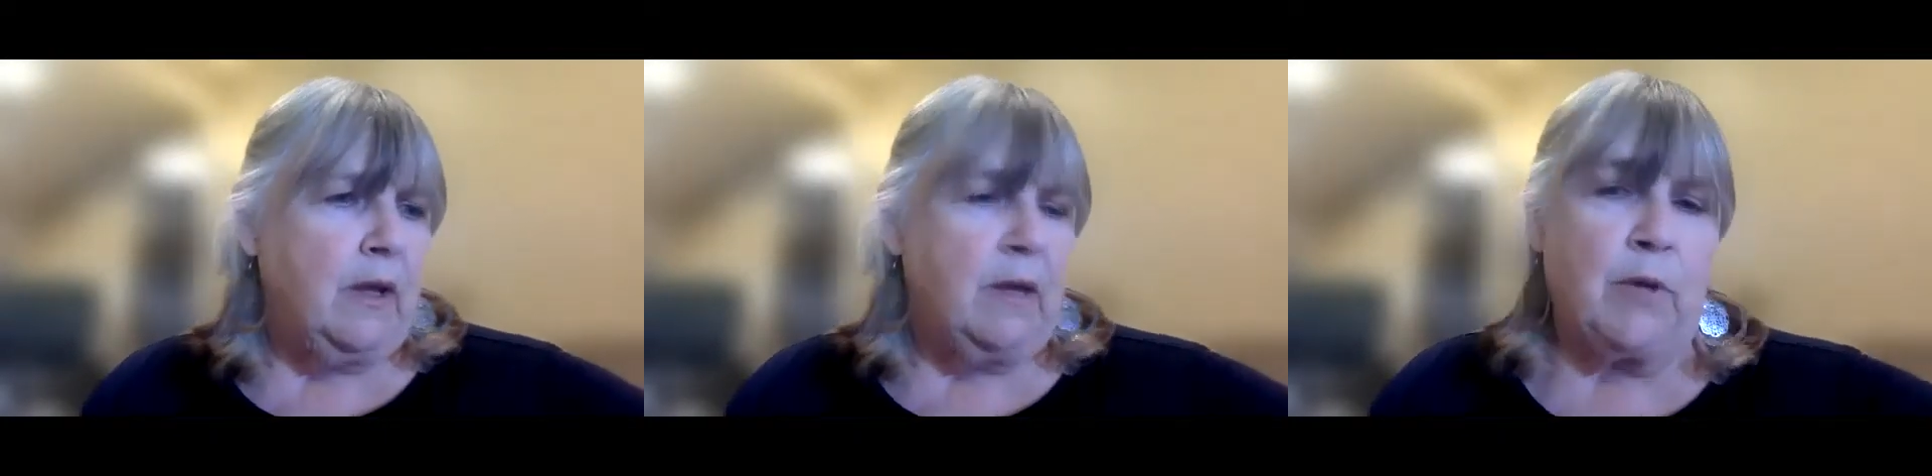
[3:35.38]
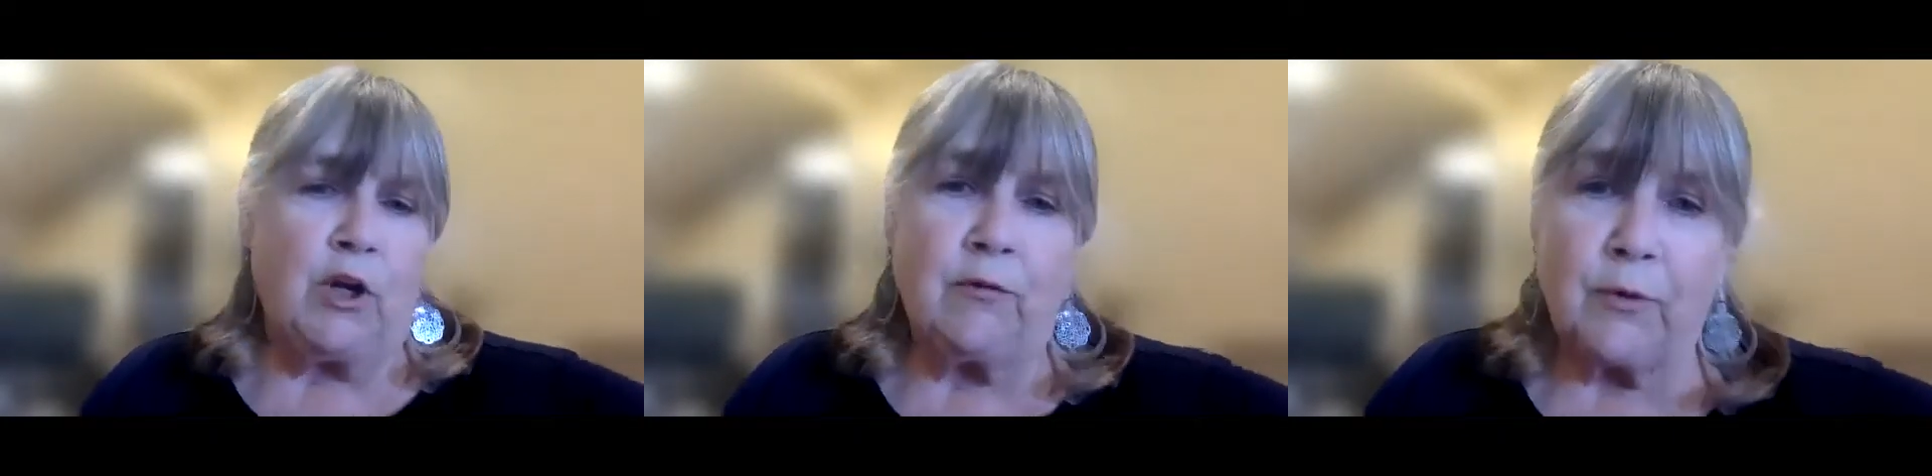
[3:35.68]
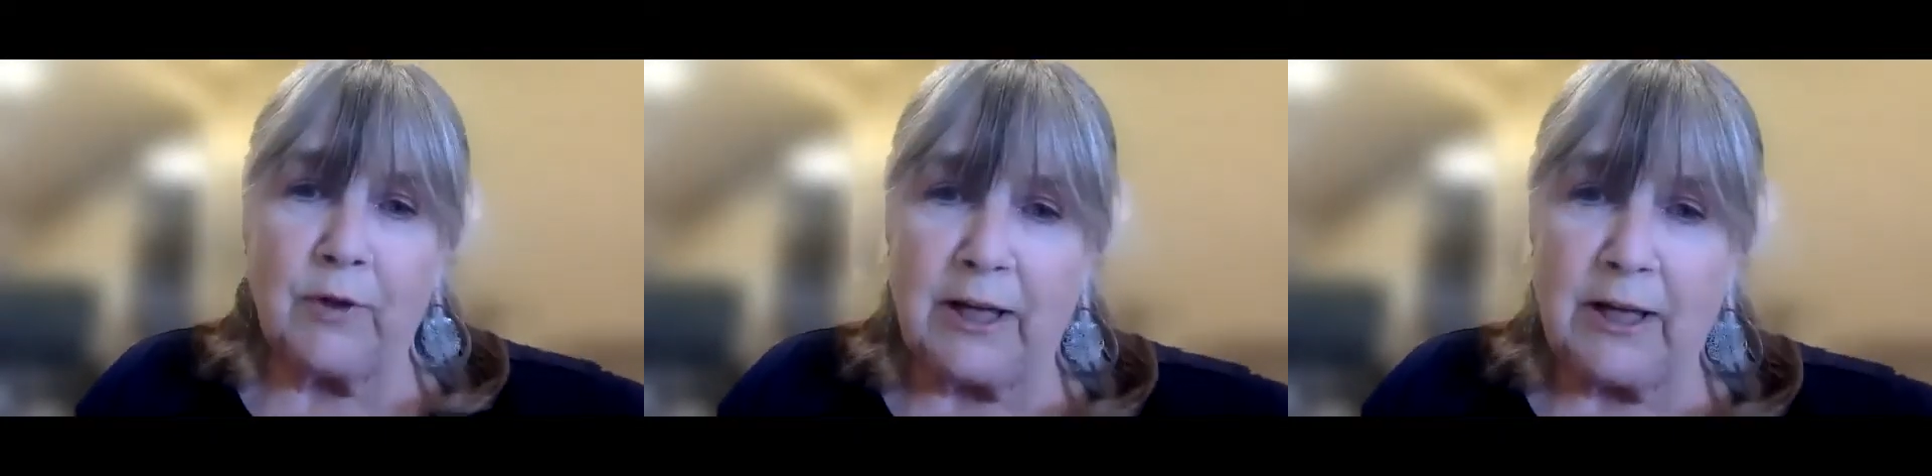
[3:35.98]

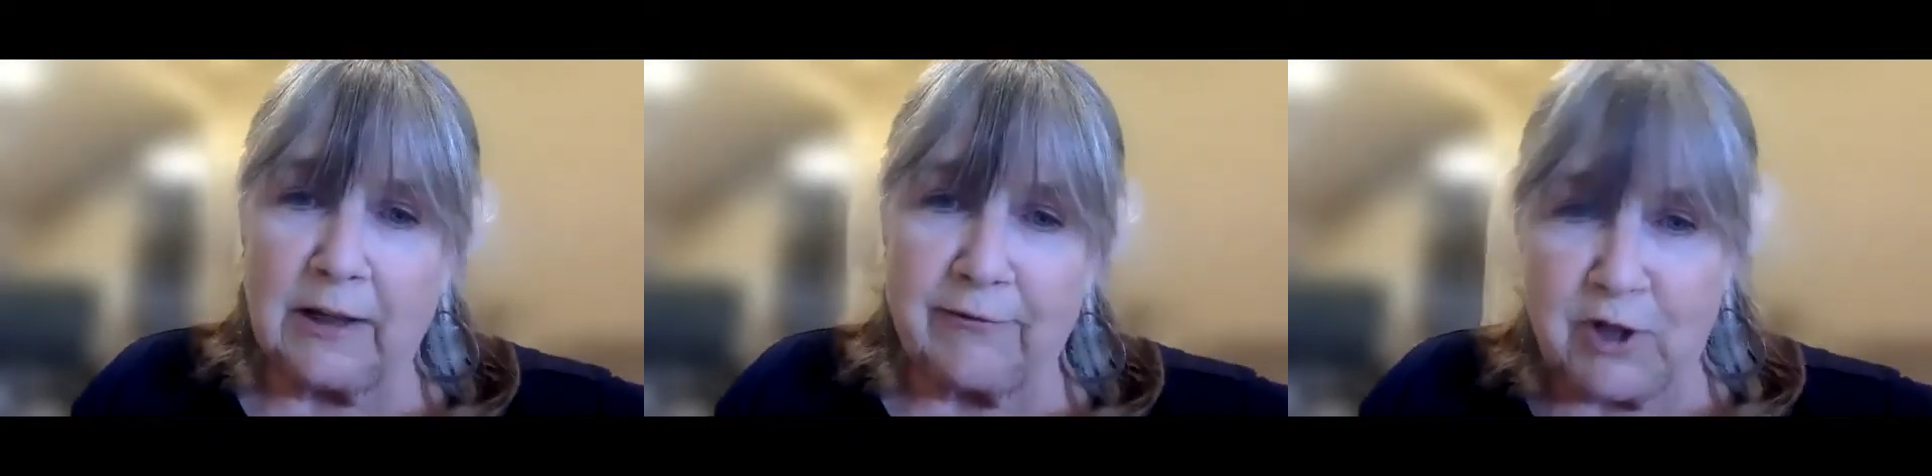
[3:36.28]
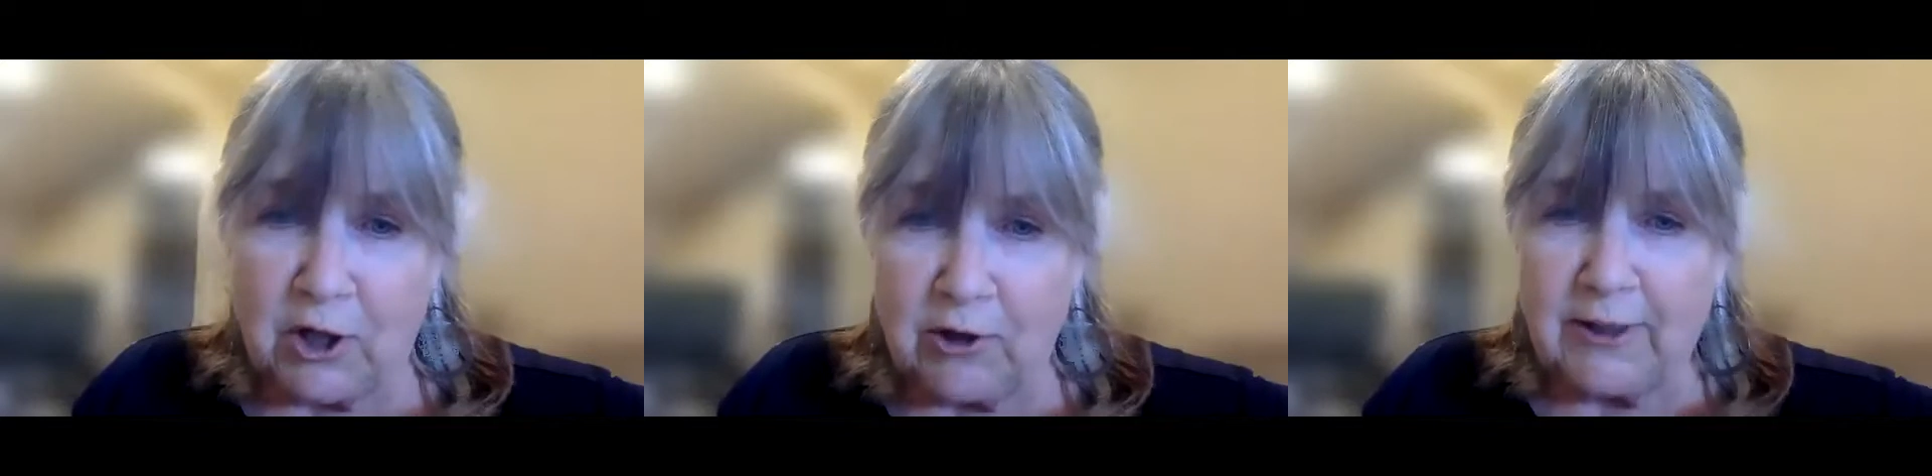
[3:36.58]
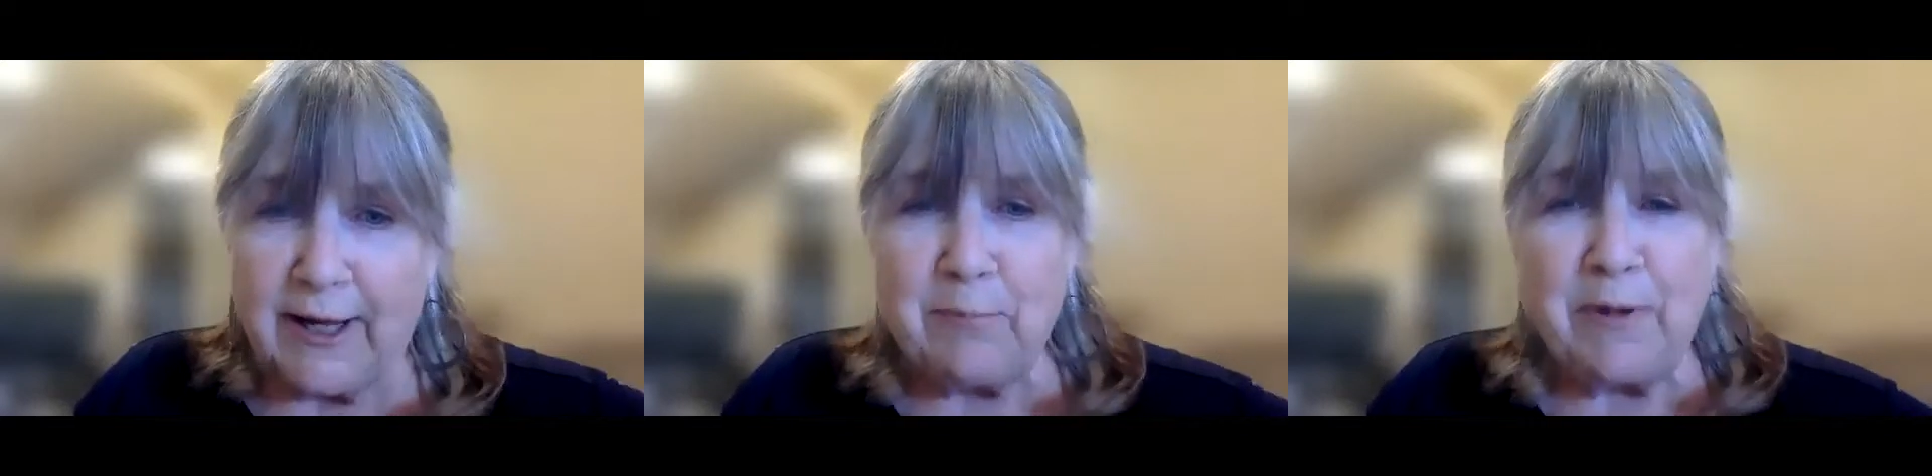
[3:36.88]
Maneuvering a left
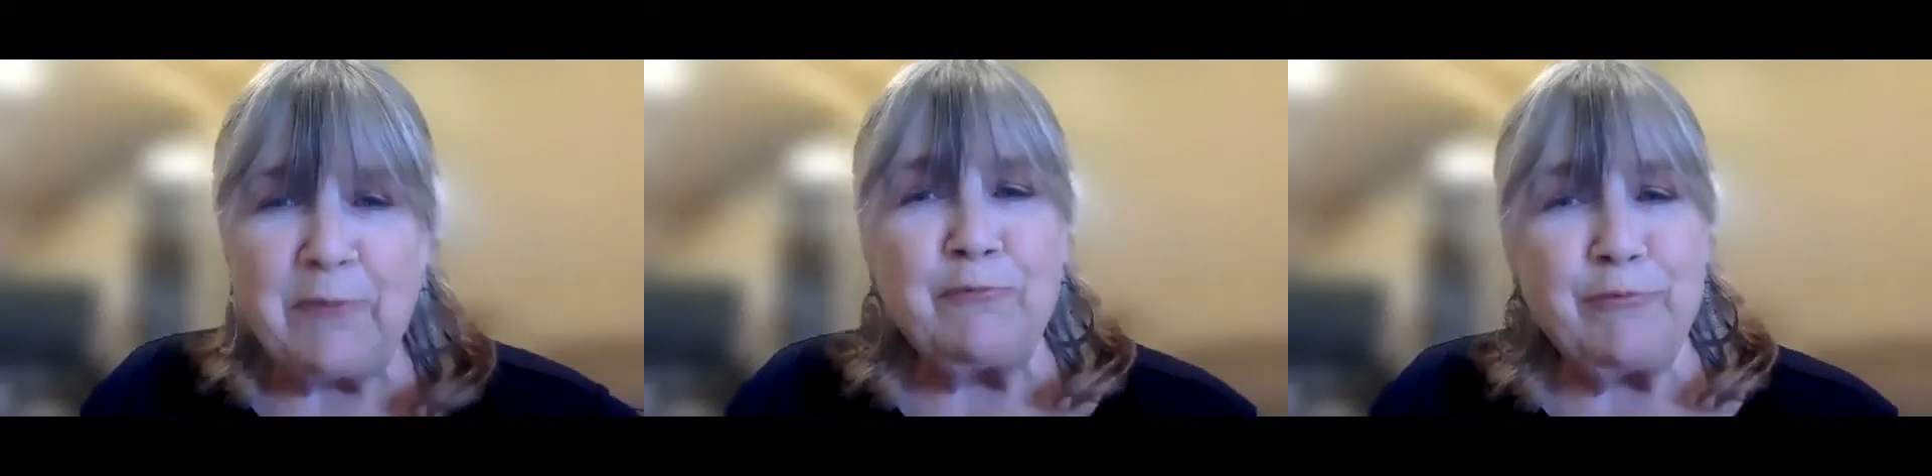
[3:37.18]
turn can be